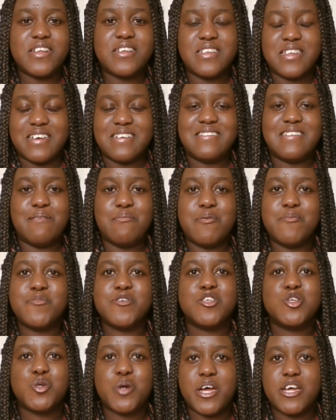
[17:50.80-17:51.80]
Next time I
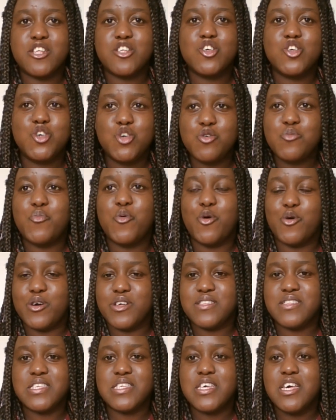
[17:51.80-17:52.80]
must write Q
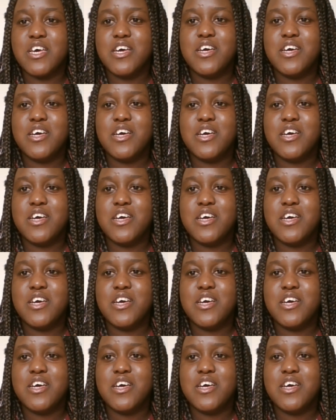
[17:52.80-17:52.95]
points.